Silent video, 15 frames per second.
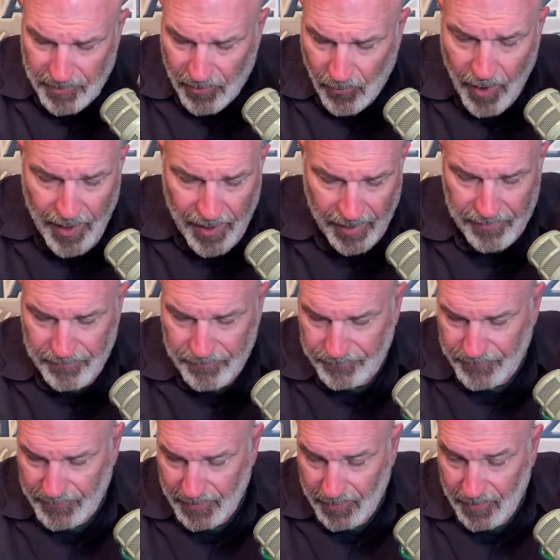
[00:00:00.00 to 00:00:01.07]
quiet.
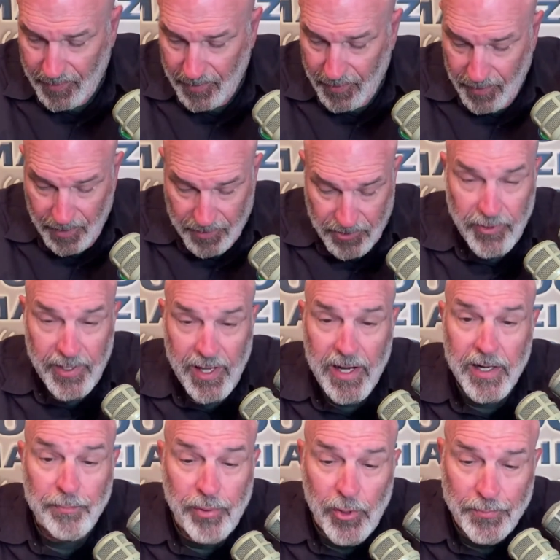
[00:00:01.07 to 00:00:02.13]
It's created a
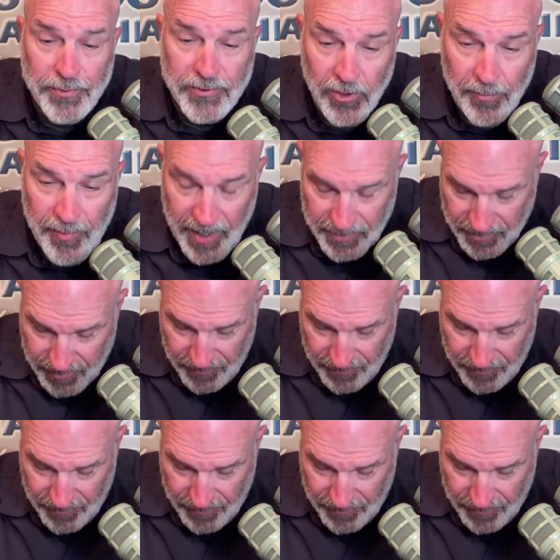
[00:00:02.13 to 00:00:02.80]
poop storm, hasn't it?